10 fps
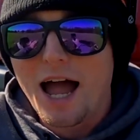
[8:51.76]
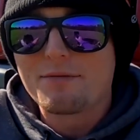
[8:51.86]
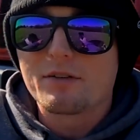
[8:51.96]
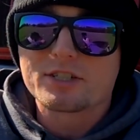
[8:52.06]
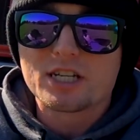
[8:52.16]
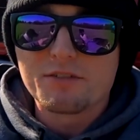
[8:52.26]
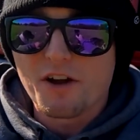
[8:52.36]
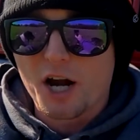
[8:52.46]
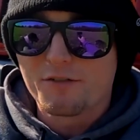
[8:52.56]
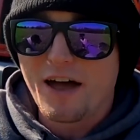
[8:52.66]
I have ever seen.
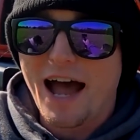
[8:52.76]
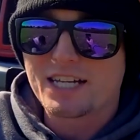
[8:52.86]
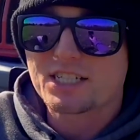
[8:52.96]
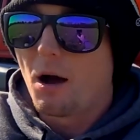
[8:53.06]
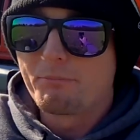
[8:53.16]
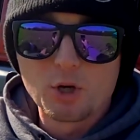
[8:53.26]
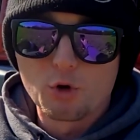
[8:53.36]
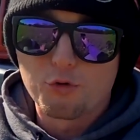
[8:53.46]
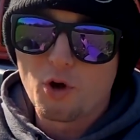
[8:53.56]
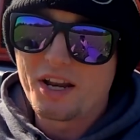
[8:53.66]
Very fast, uh,
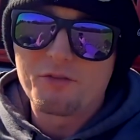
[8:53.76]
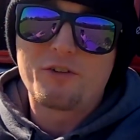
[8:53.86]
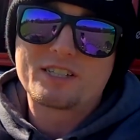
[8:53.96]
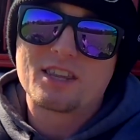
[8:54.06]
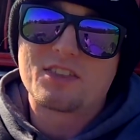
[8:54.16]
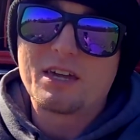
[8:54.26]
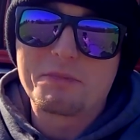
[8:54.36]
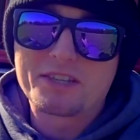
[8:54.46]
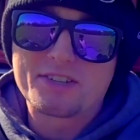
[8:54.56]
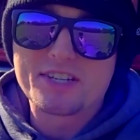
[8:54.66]
beautiful, and it fits the
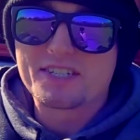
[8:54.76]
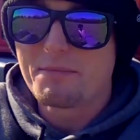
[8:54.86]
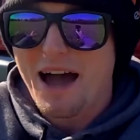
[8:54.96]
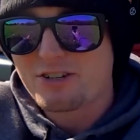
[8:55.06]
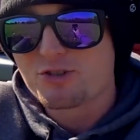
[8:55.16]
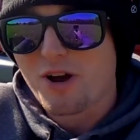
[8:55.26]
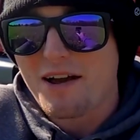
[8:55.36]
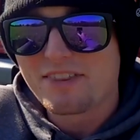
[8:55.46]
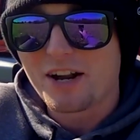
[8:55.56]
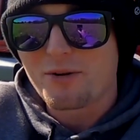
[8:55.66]
theme of the season. Imagine
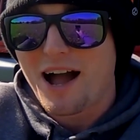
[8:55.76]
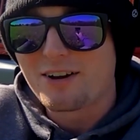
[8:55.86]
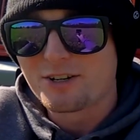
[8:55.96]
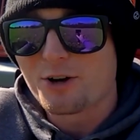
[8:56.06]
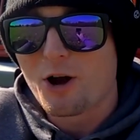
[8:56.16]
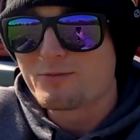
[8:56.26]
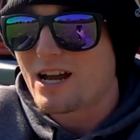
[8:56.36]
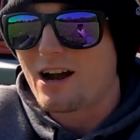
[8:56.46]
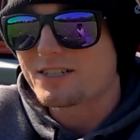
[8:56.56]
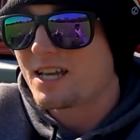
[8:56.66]
driving that around in your
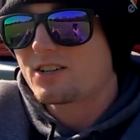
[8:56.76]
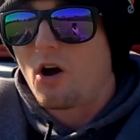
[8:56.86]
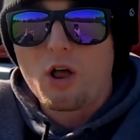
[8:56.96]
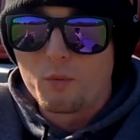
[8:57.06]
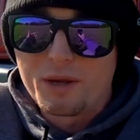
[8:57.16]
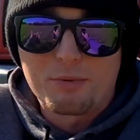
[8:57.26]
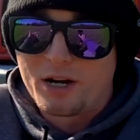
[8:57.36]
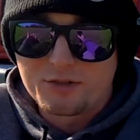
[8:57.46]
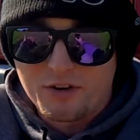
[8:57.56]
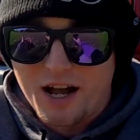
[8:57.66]
hometown. to Take it to Halloween
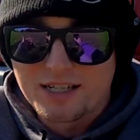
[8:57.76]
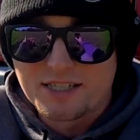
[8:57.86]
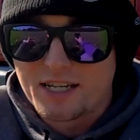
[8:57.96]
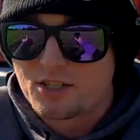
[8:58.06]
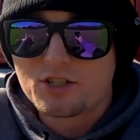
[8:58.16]
parades, for God's sakes.